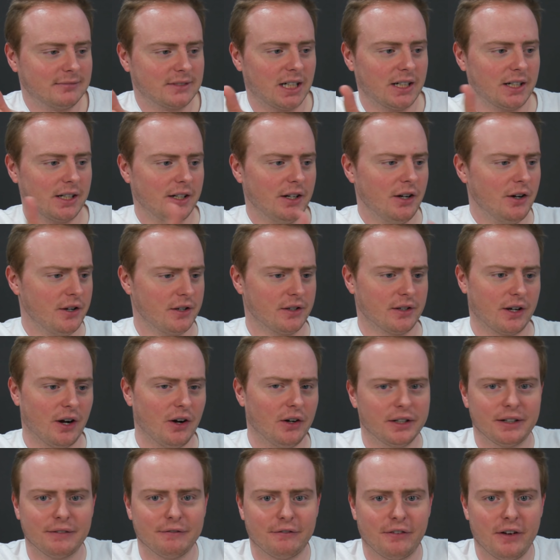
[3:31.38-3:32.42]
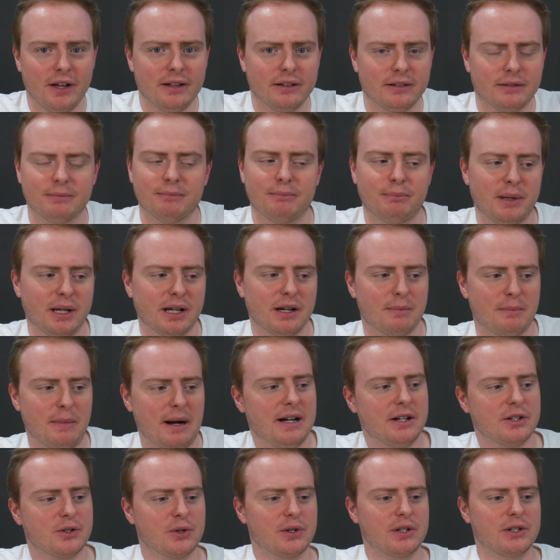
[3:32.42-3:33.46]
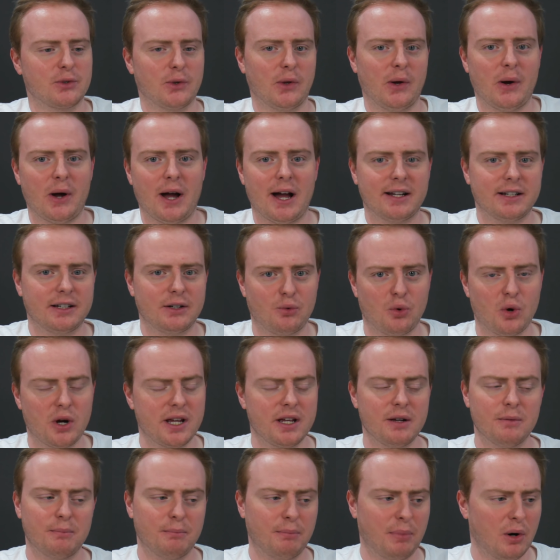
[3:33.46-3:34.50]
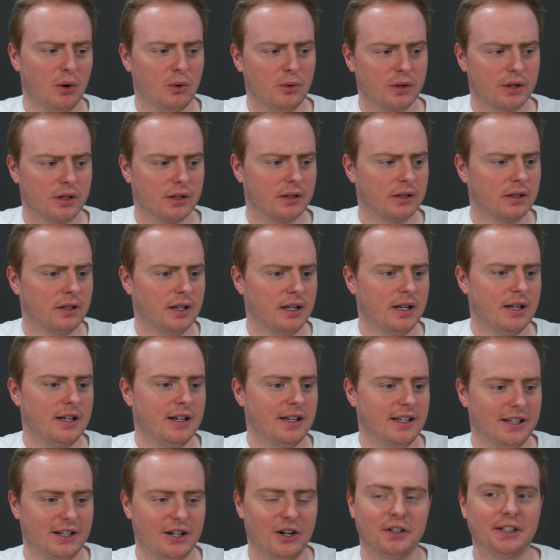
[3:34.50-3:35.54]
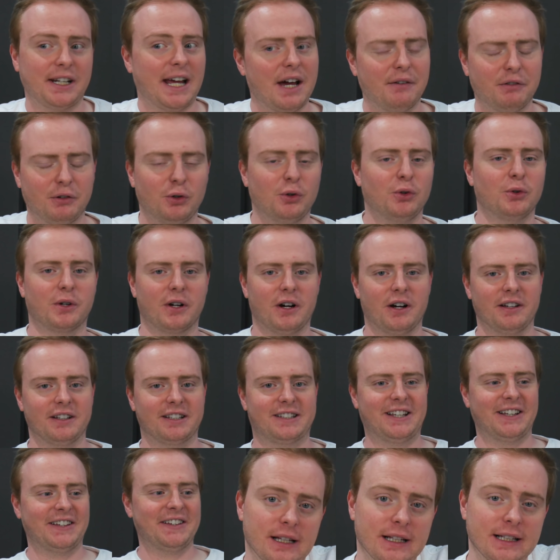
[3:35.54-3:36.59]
I don't know, you can't invent bigger batteries without adding weight and bulk, and you can't have it all, guys.